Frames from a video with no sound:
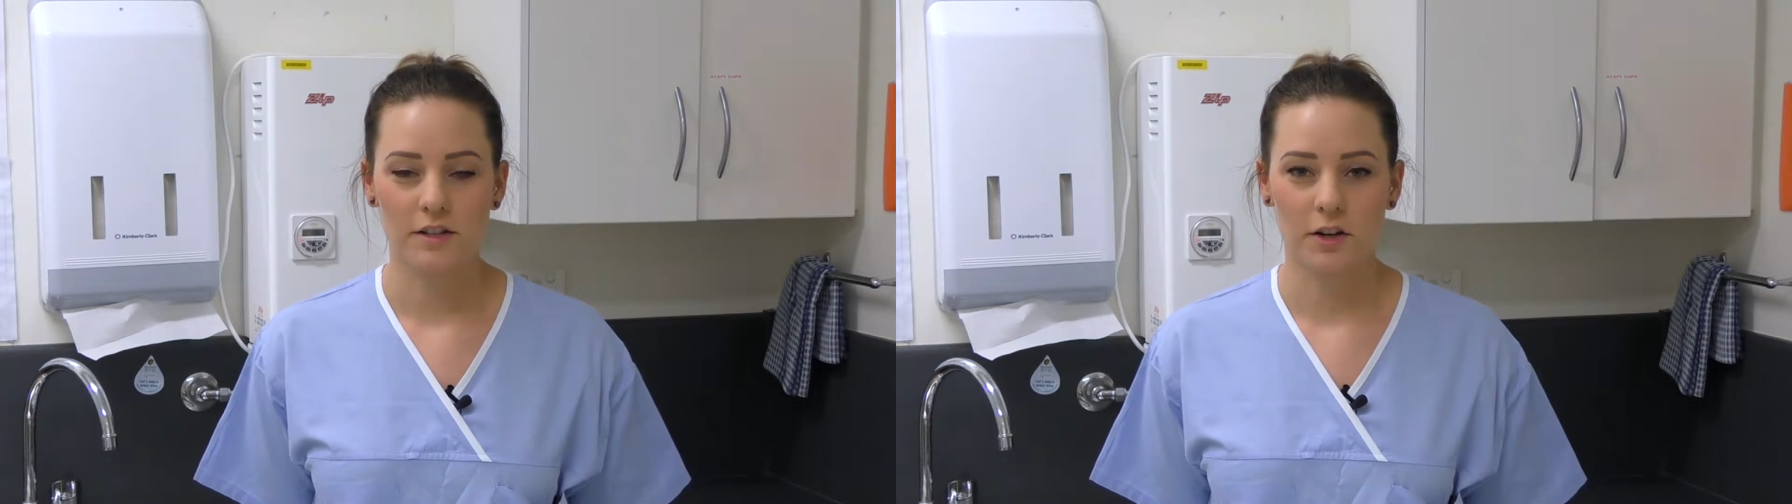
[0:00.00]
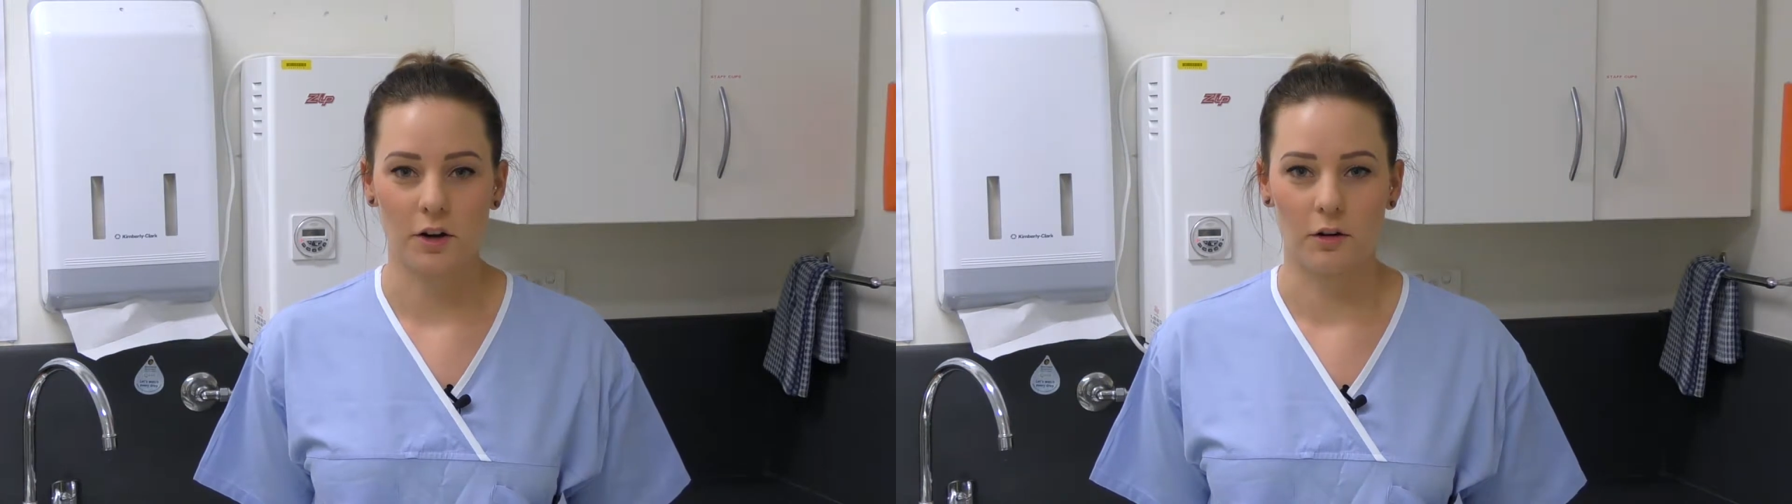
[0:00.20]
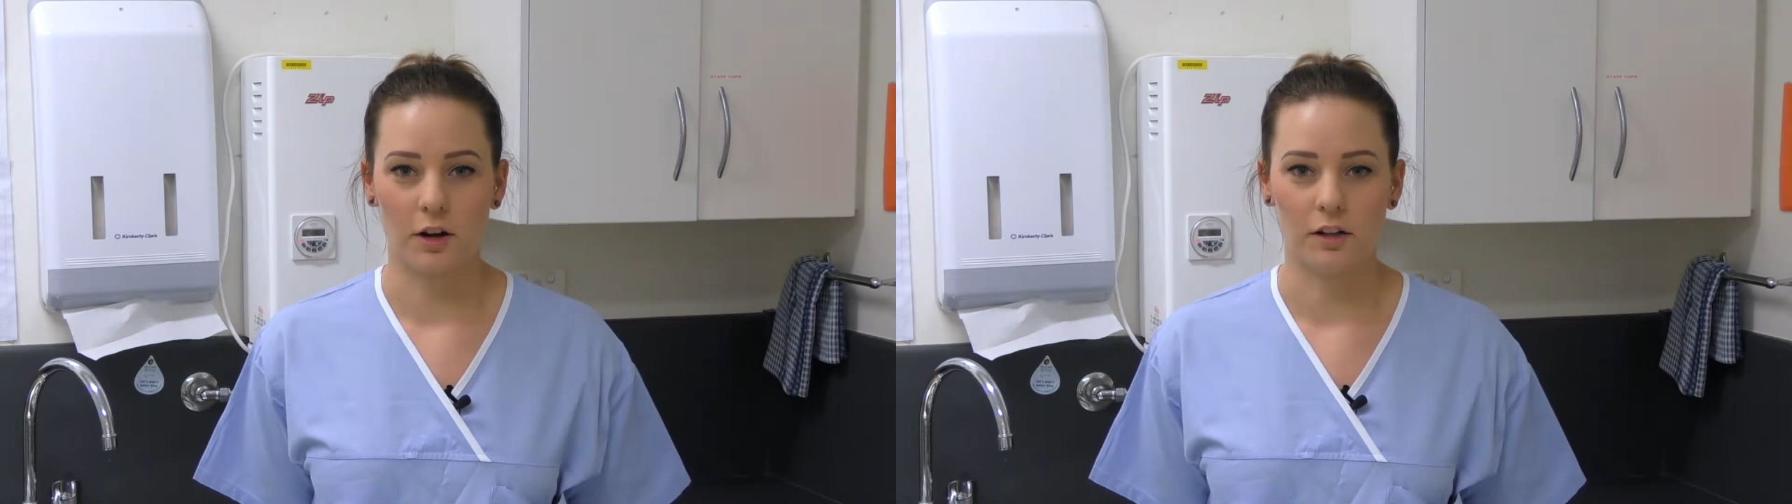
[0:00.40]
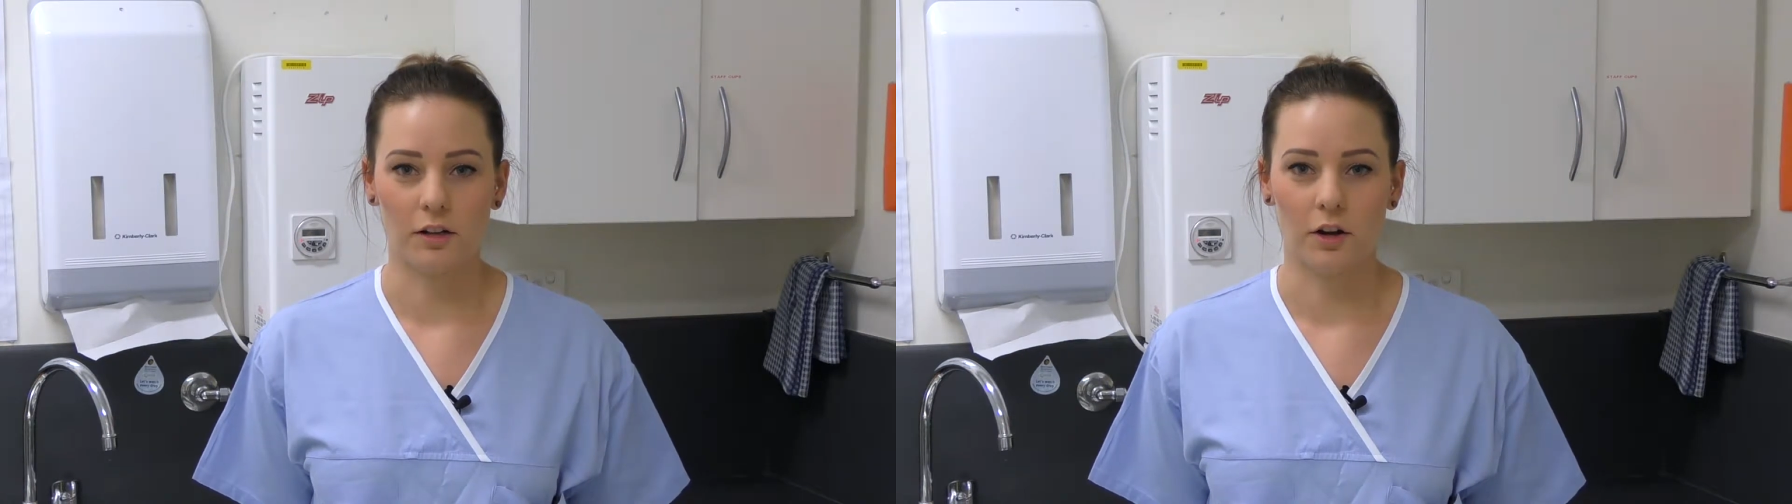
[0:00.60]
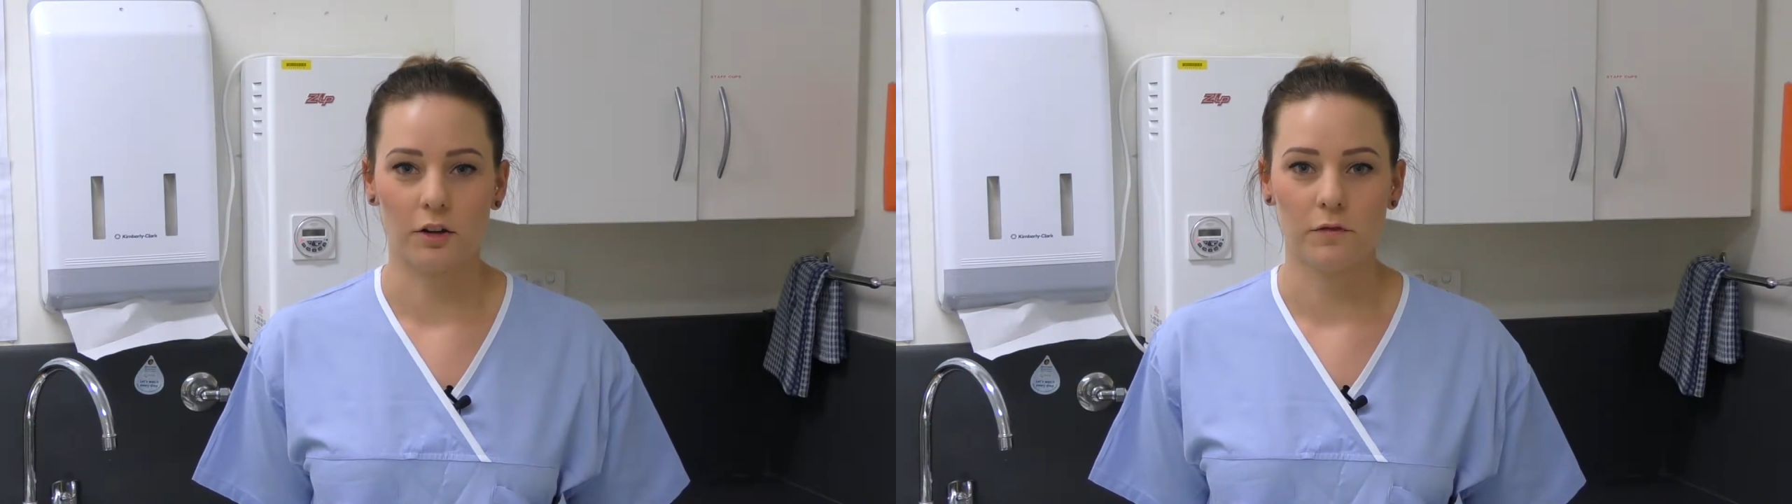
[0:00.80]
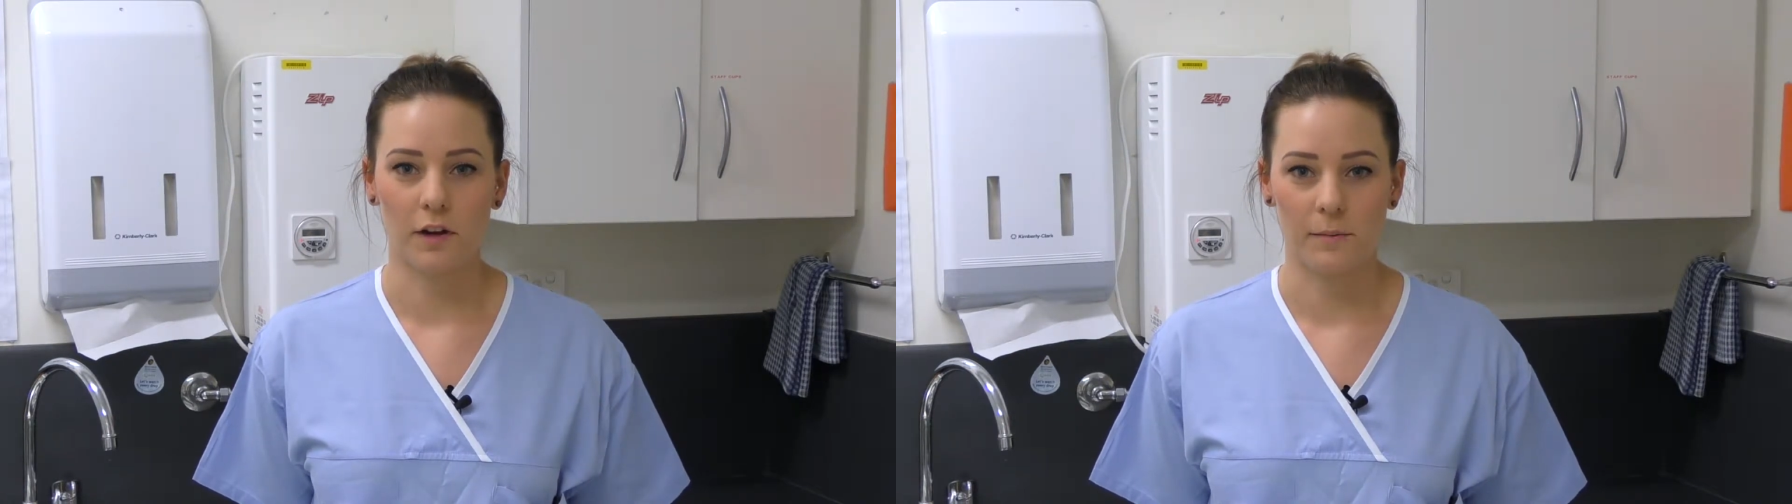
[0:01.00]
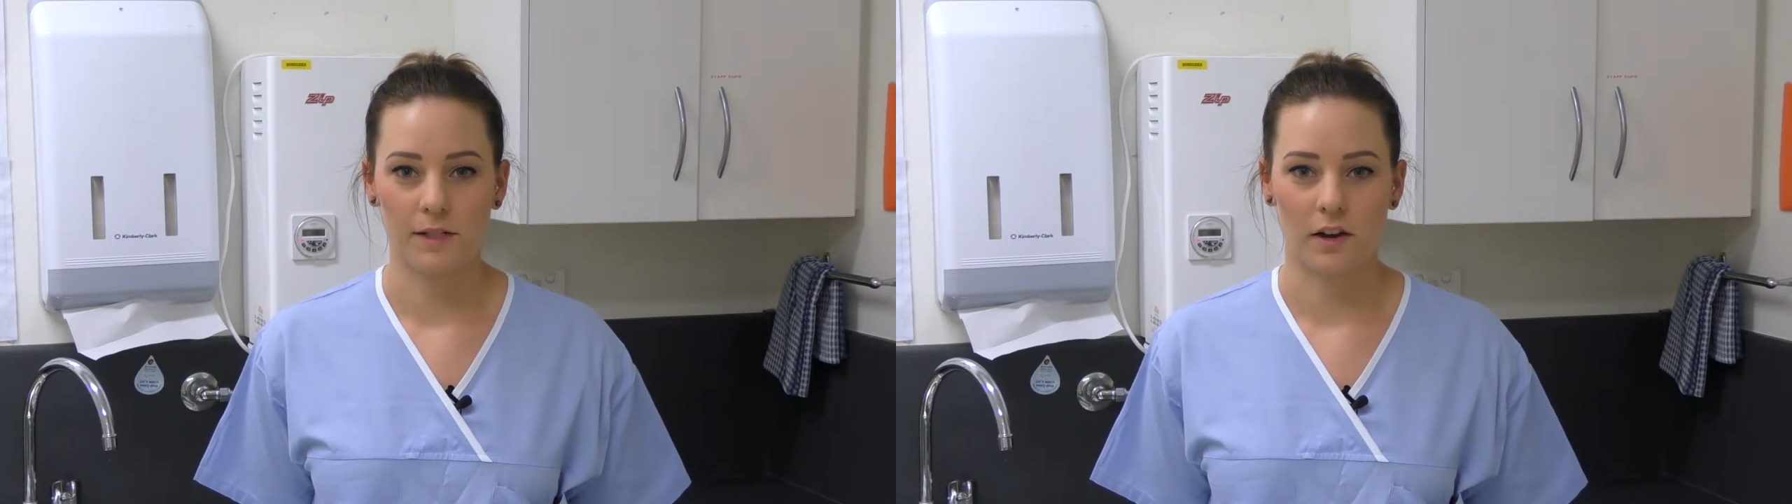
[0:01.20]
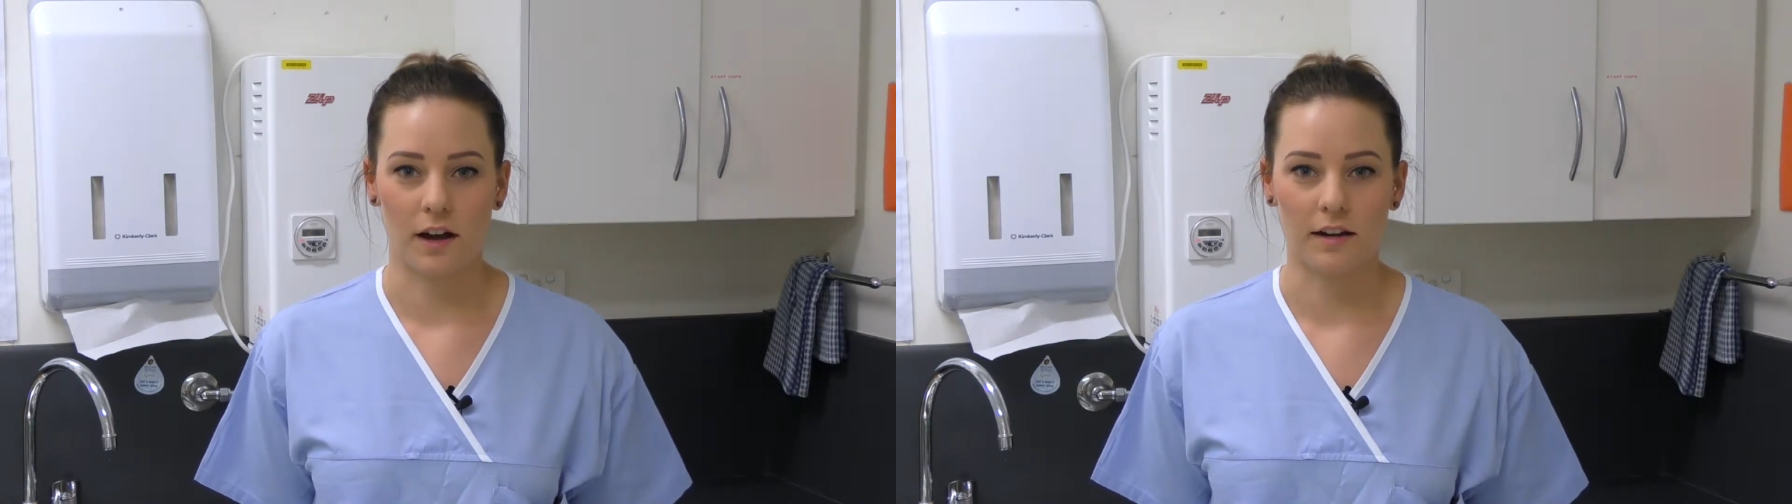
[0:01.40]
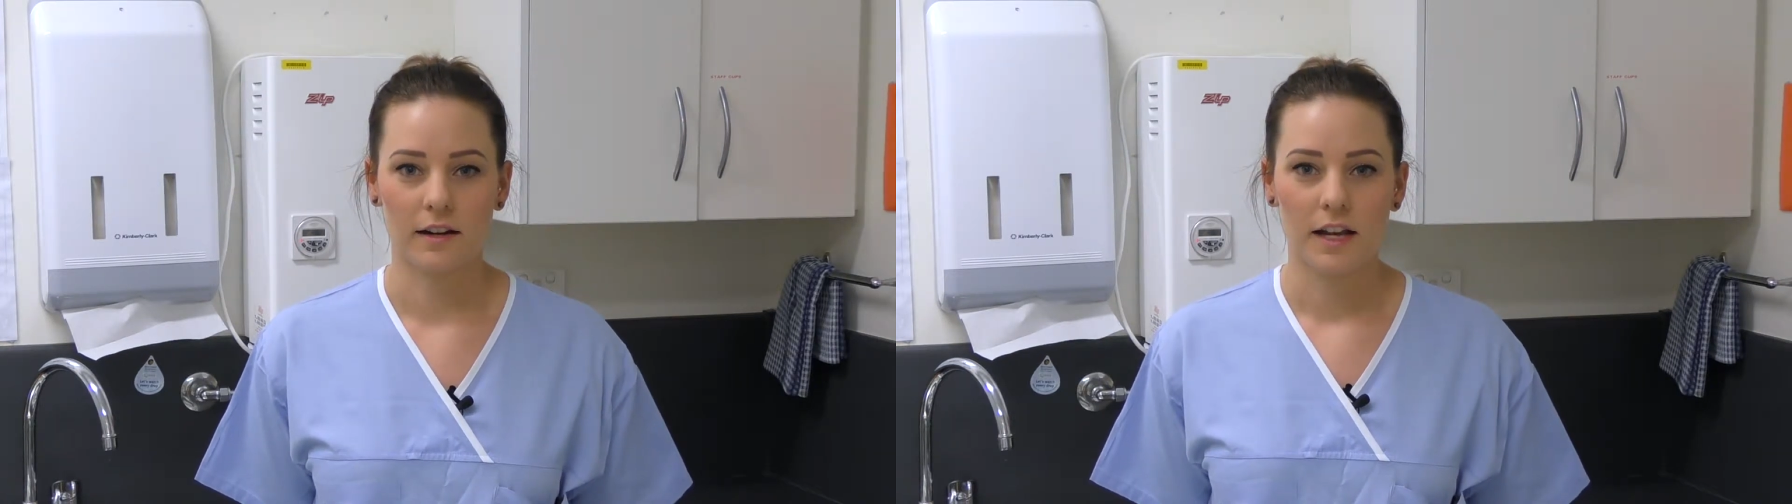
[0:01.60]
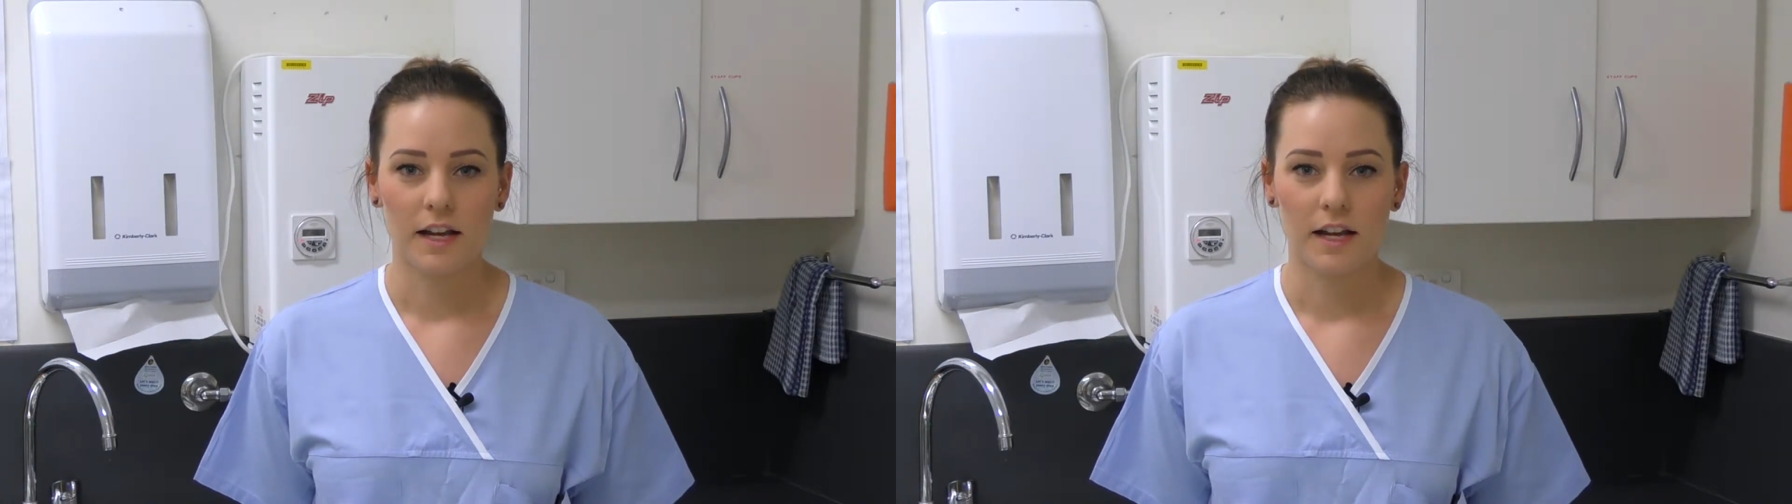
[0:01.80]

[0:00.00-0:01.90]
to go on a low-fibre diet.